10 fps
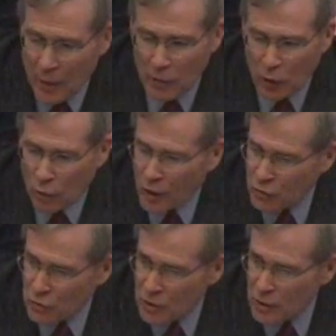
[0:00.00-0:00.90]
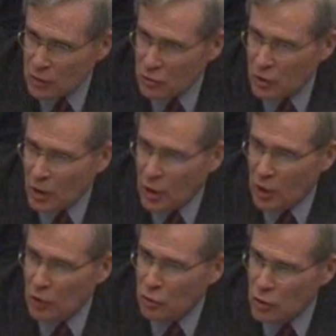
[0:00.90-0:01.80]
The question is
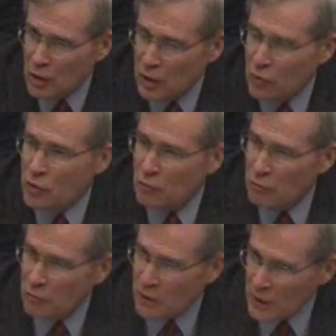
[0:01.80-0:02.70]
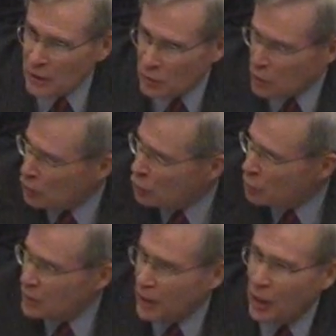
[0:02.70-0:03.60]
the
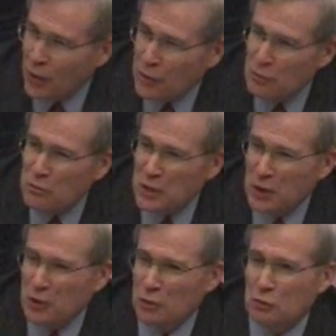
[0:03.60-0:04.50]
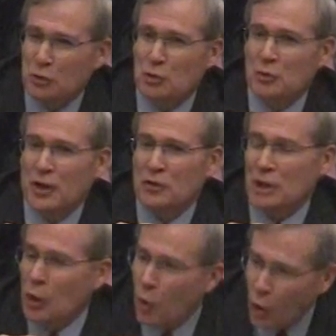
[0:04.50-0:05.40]
QDR the vehicle for
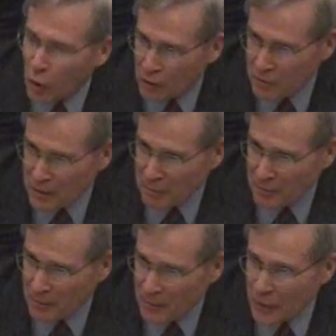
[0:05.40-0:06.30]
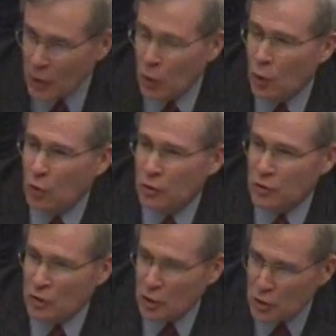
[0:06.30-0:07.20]
addressing all of them, or
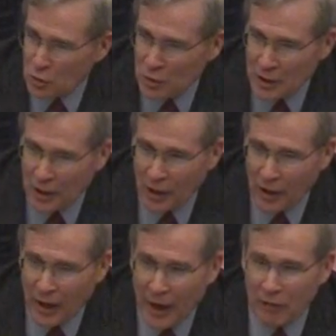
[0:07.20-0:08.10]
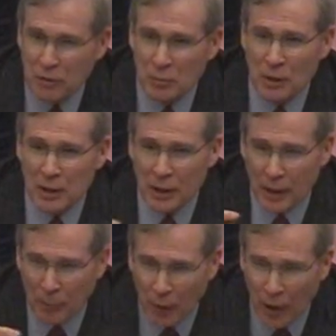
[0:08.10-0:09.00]
does the QDR have to be
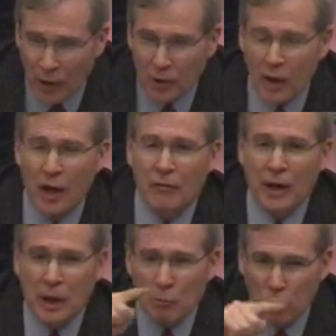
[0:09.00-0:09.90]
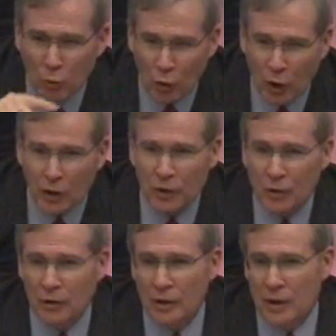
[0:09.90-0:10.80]
part of a
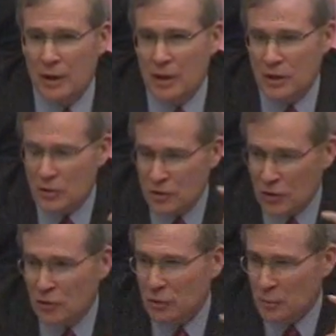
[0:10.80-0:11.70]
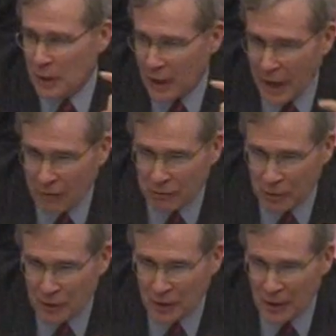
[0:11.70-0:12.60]
broader system and effort